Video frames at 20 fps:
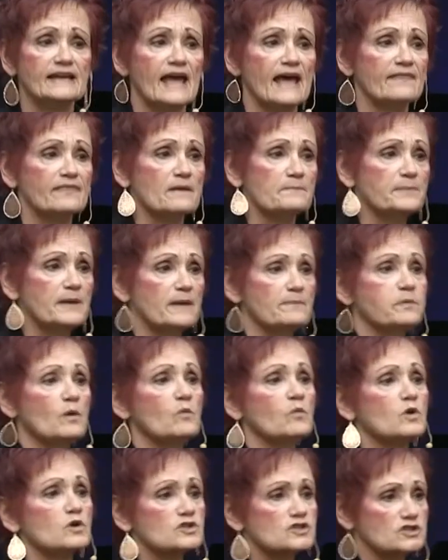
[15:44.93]
and the people
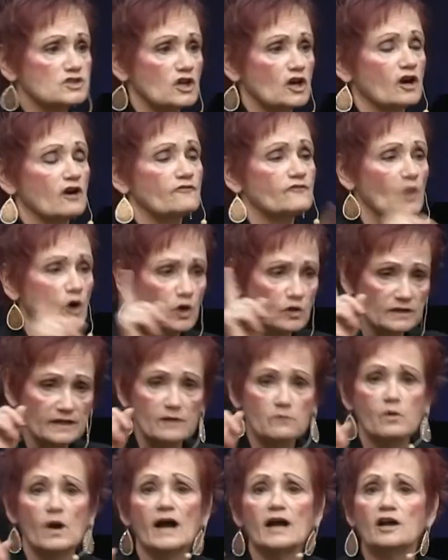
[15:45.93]
will serve only
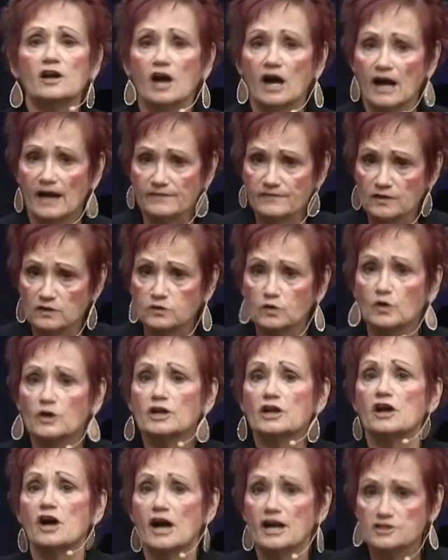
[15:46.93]
one God, the Lord
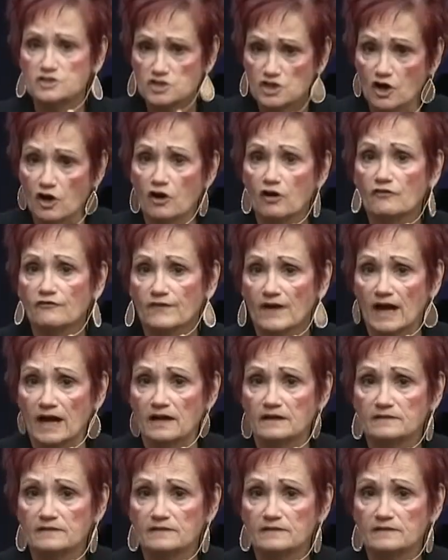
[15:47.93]
God Jehovah.